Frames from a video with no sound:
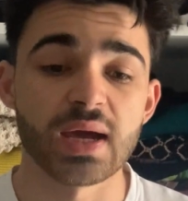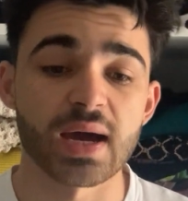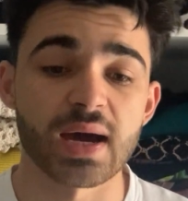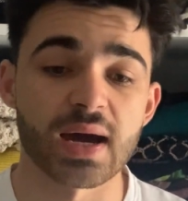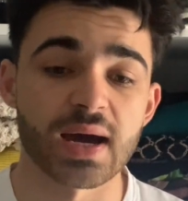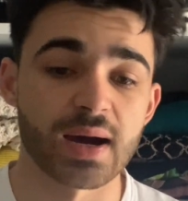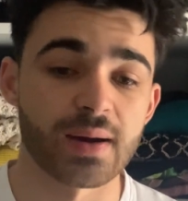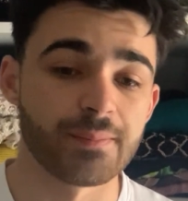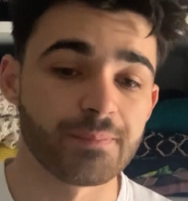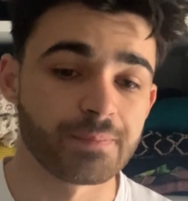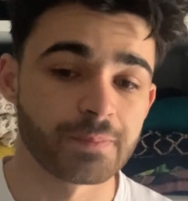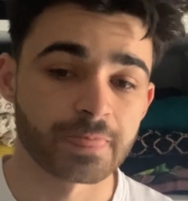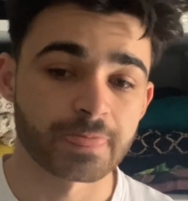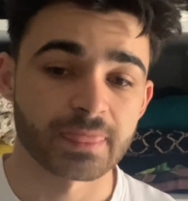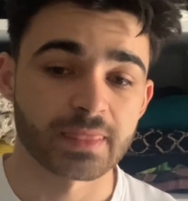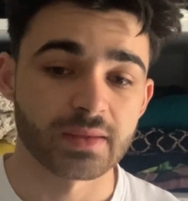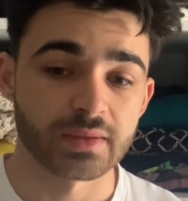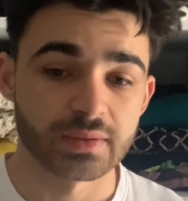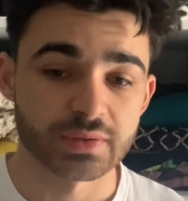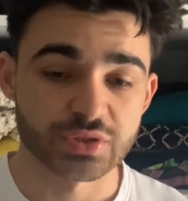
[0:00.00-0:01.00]
Um,
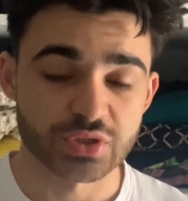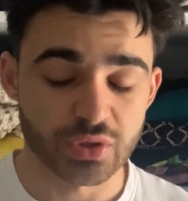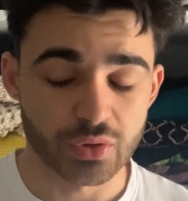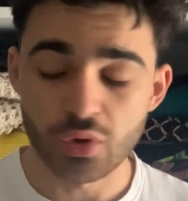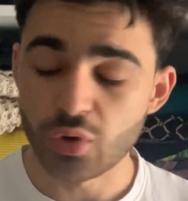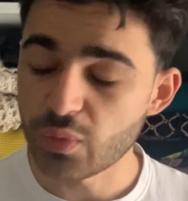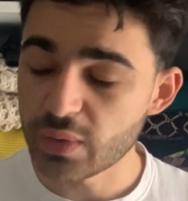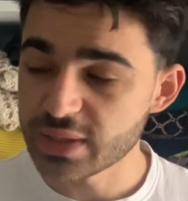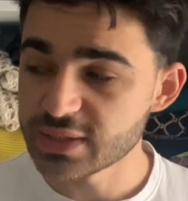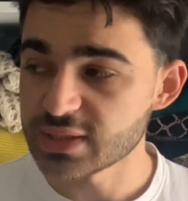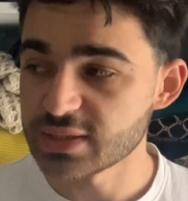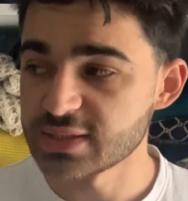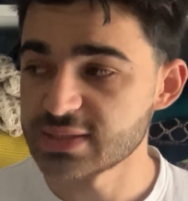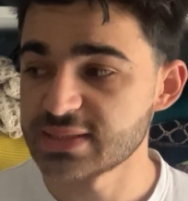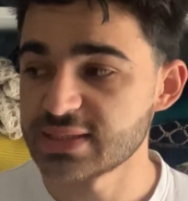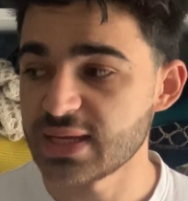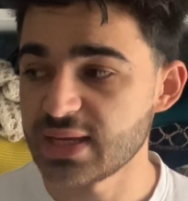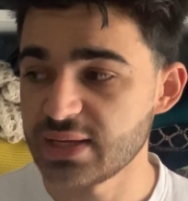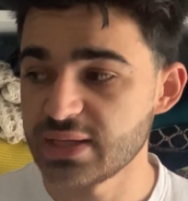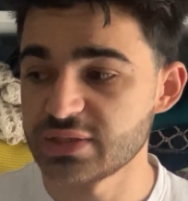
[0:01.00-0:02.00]
so always
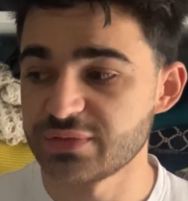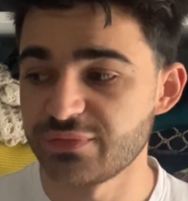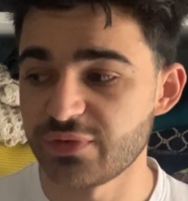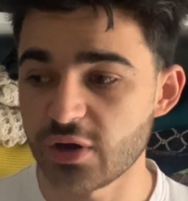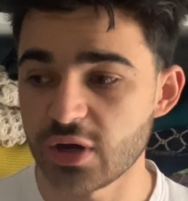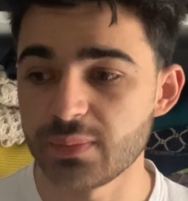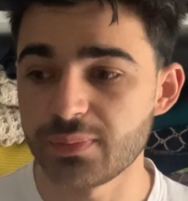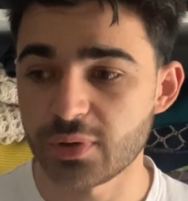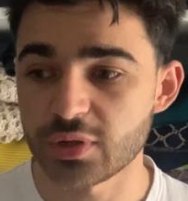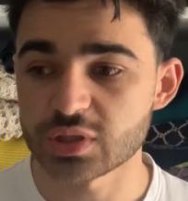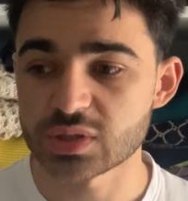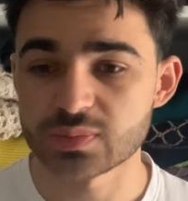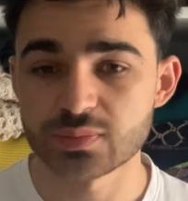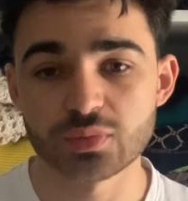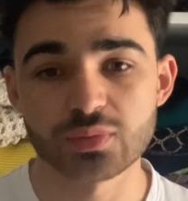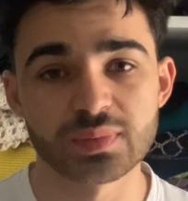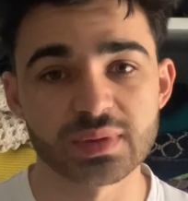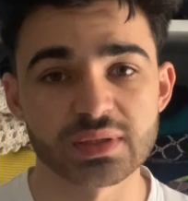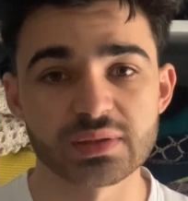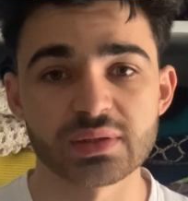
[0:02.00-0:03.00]
understand it's very possible,
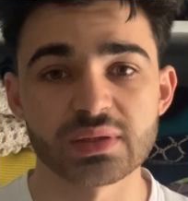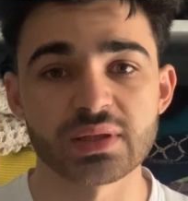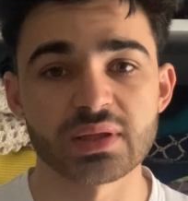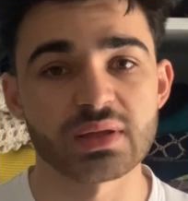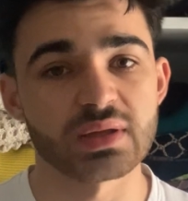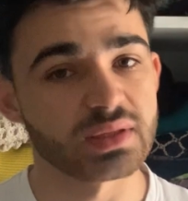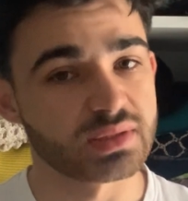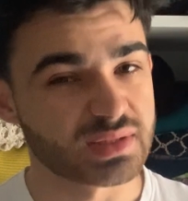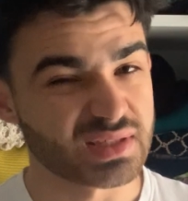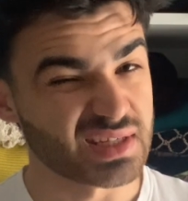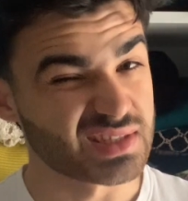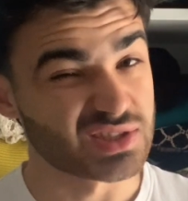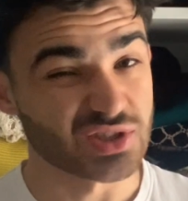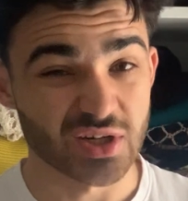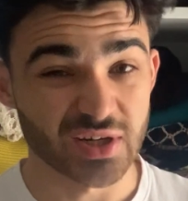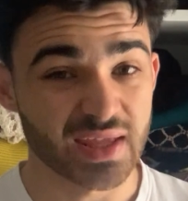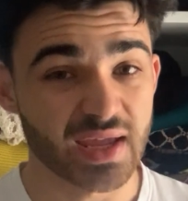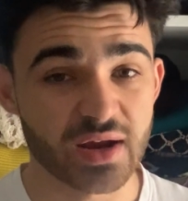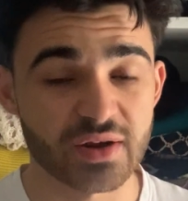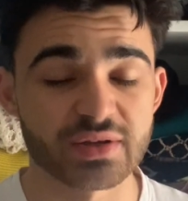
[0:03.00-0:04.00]
but it's not
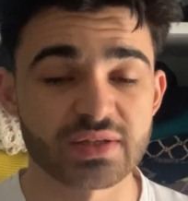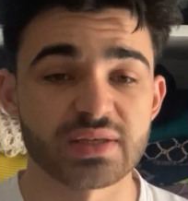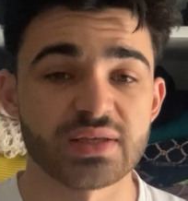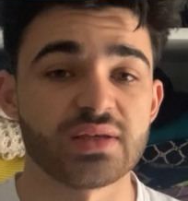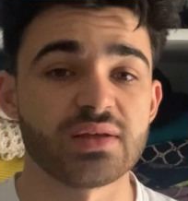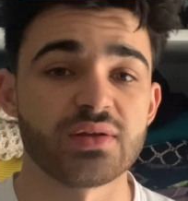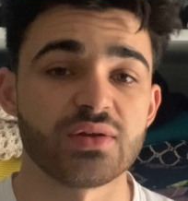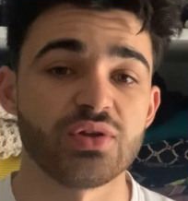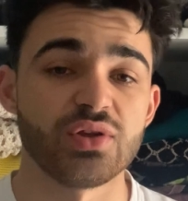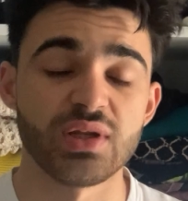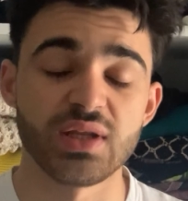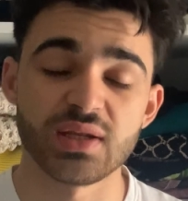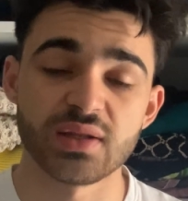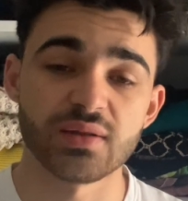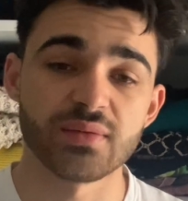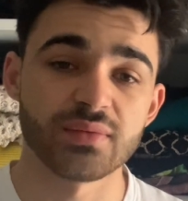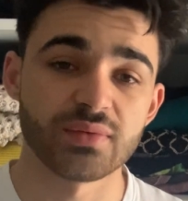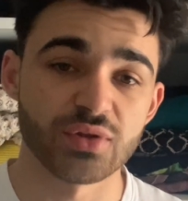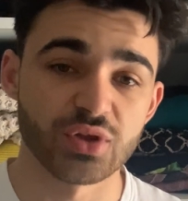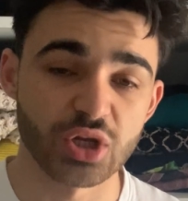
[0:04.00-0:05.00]
a guarantee. You
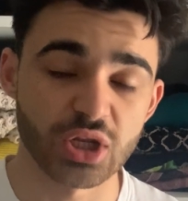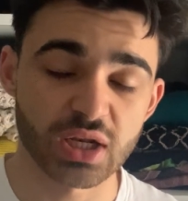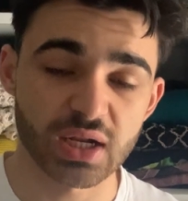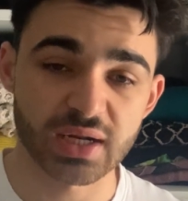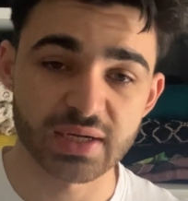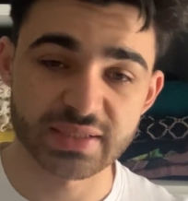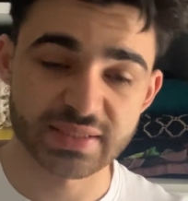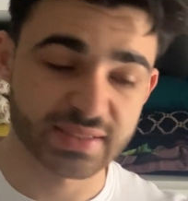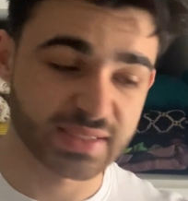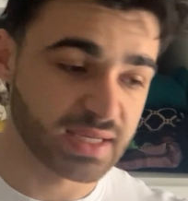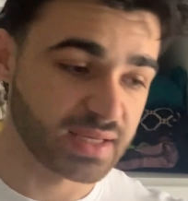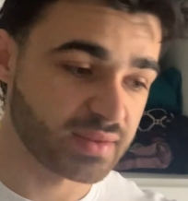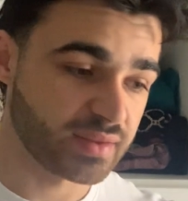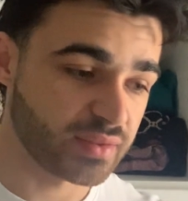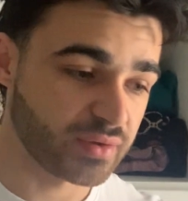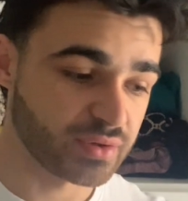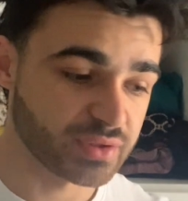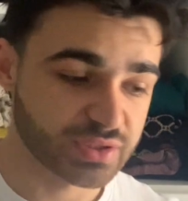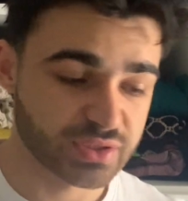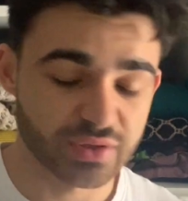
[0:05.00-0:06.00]
need to understand that
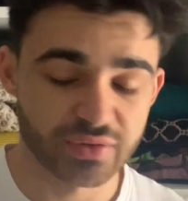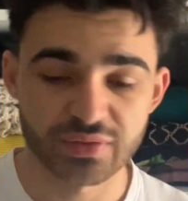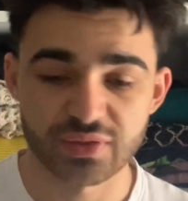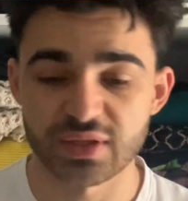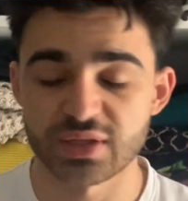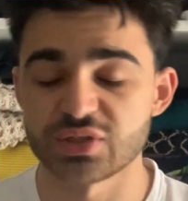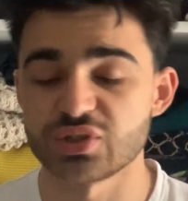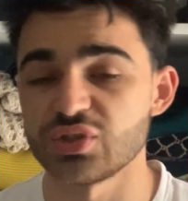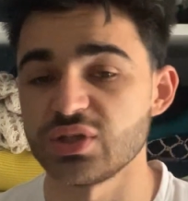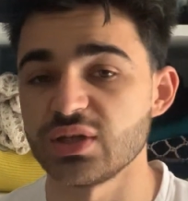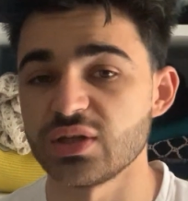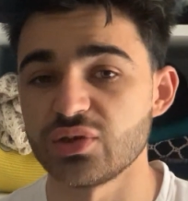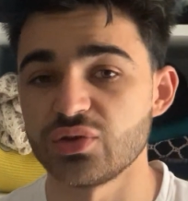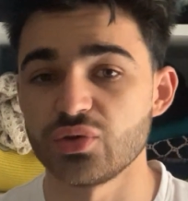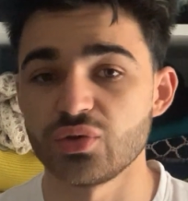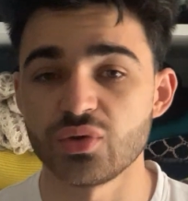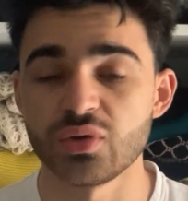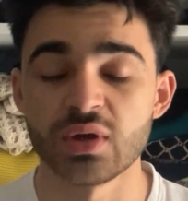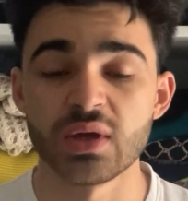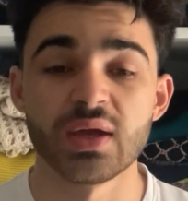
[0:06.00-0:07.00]
there are certain things you need to
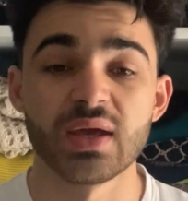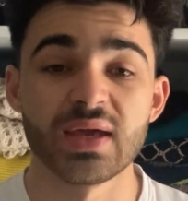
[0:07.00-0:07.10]
do.